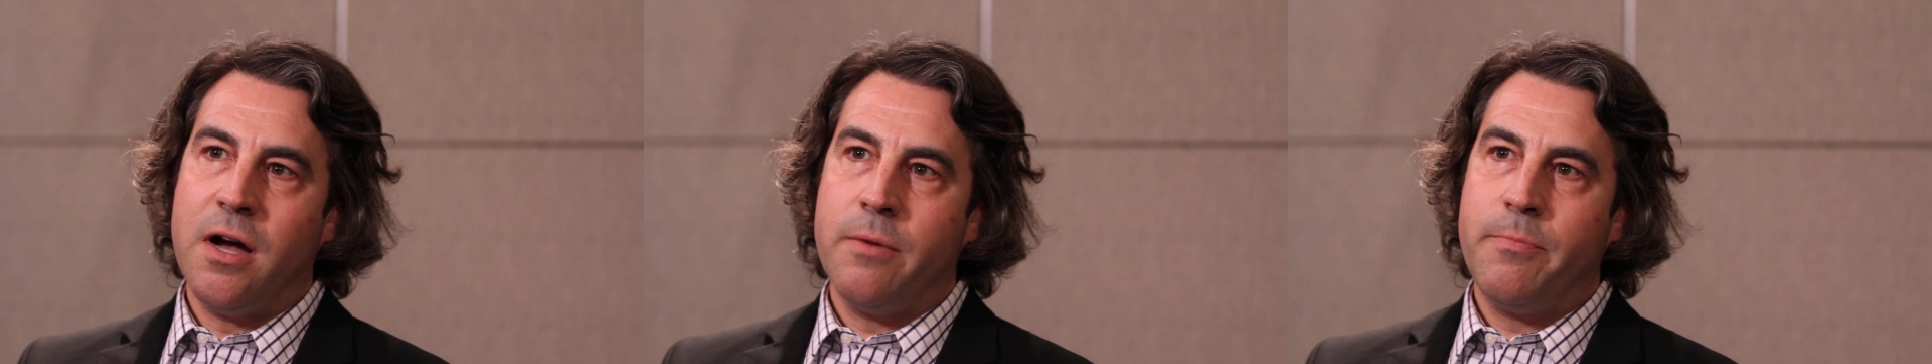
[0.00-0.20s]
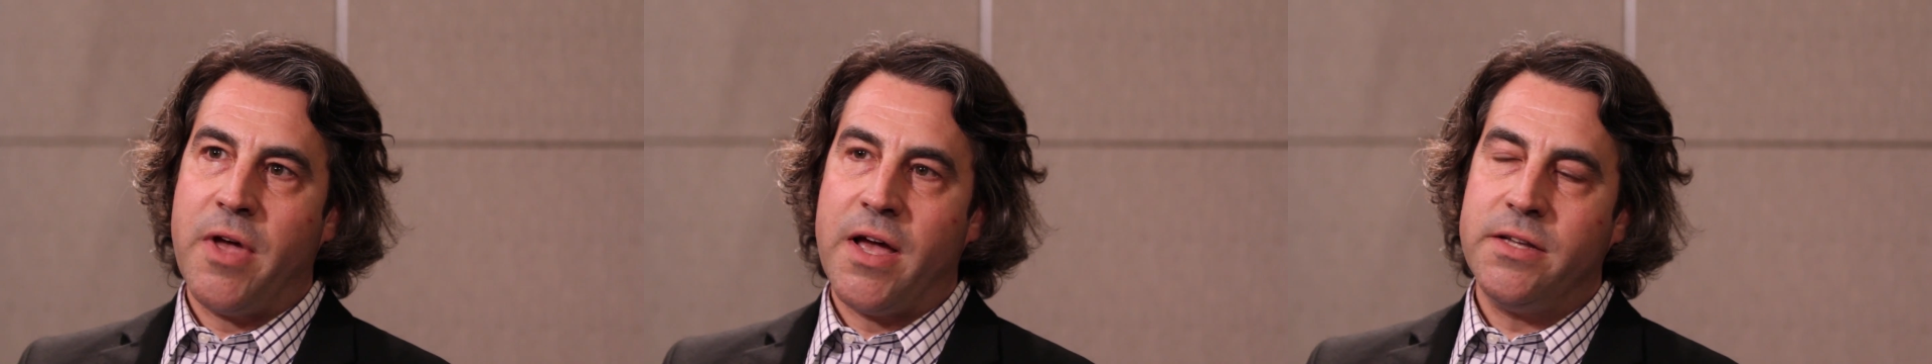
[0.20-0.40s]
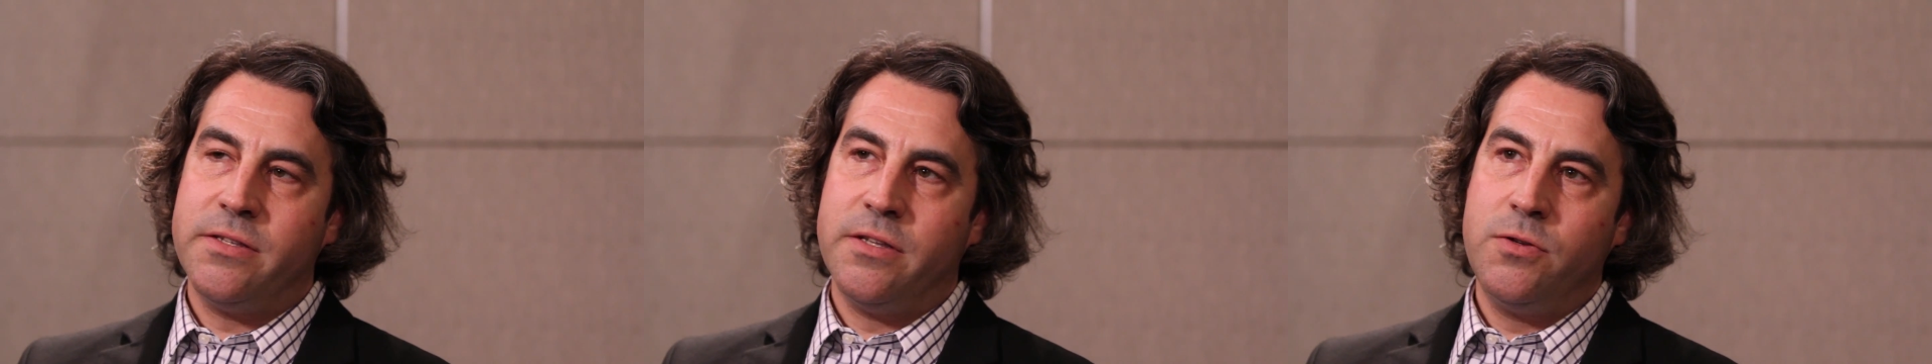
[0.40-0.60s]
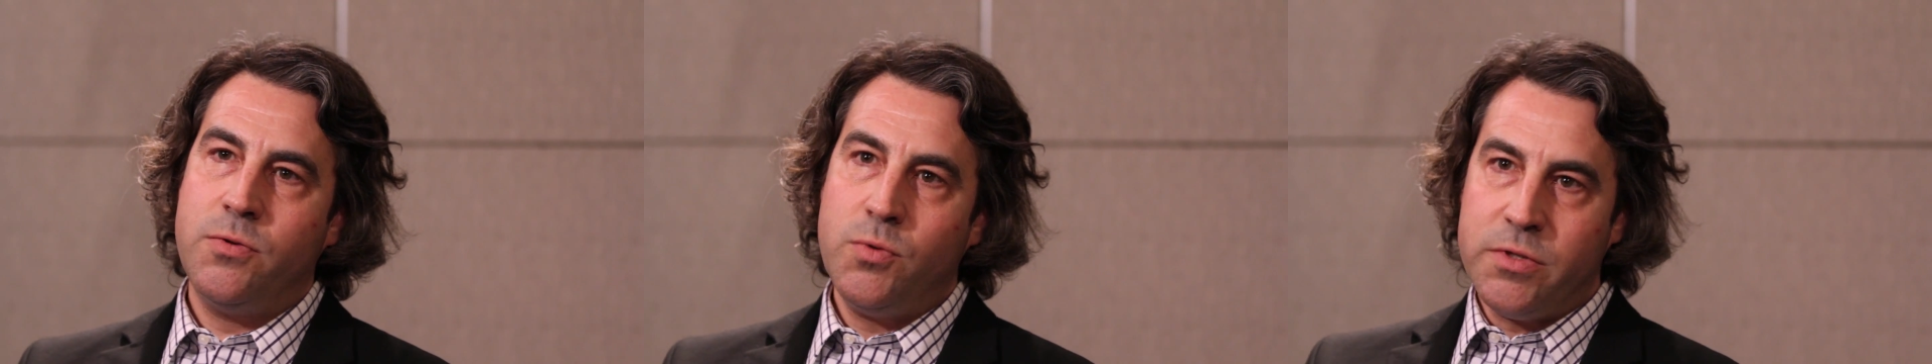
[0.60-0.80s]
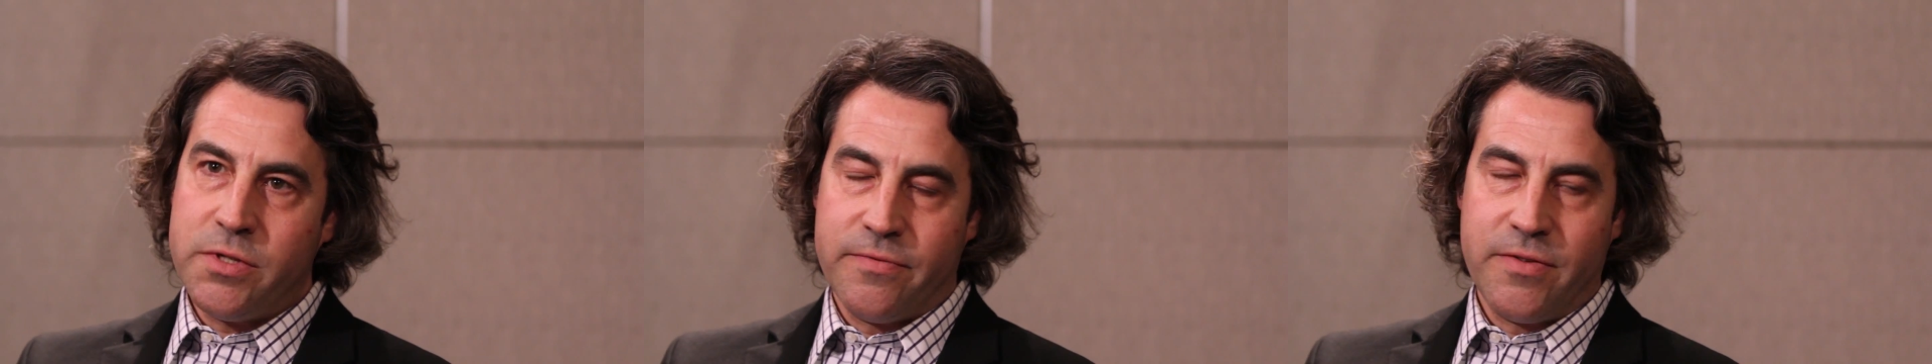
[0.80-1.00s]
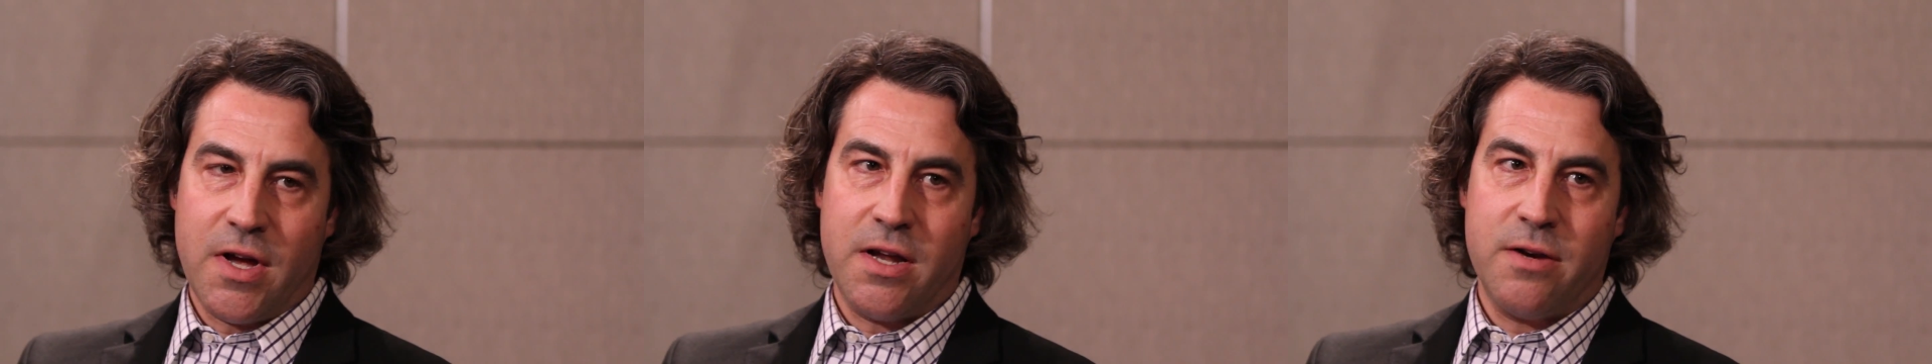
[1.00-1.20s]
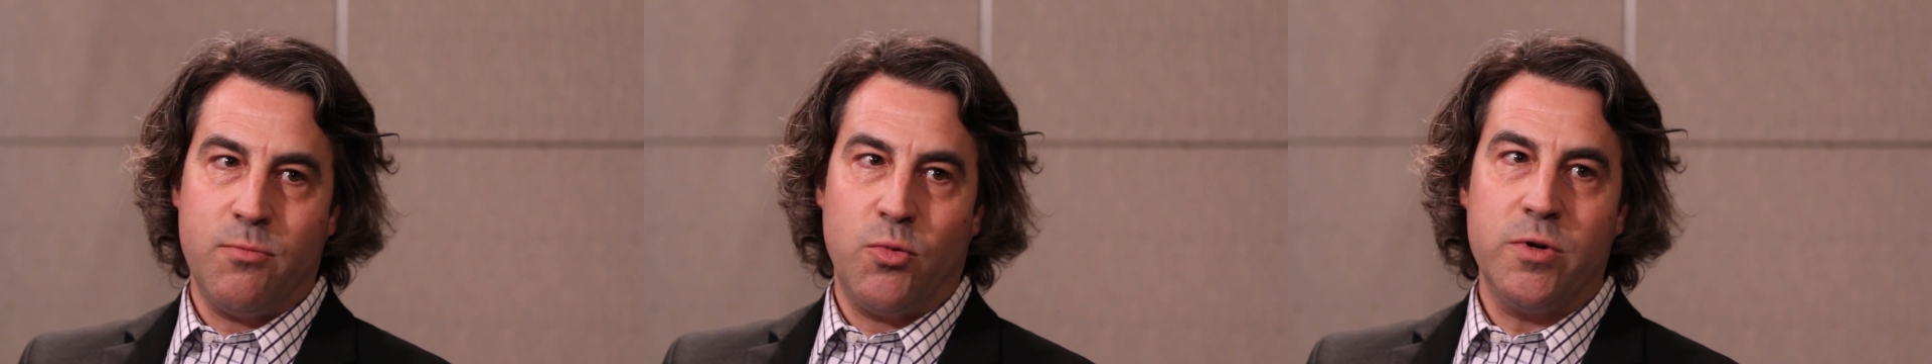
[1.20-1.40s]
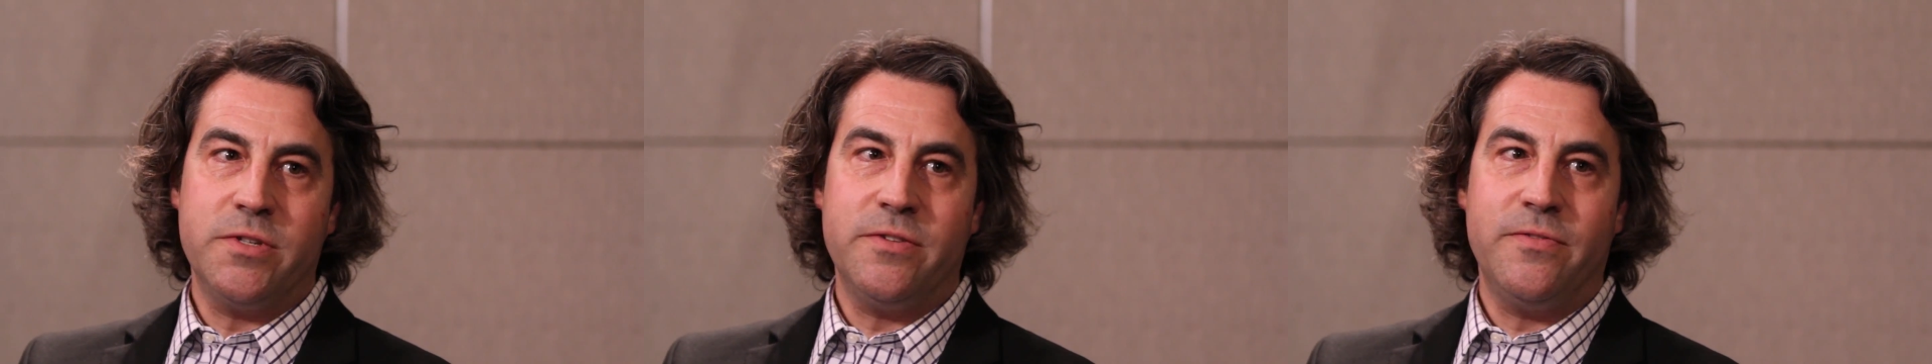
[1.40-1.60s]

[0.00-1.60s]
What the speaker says: up as the tools have gotten more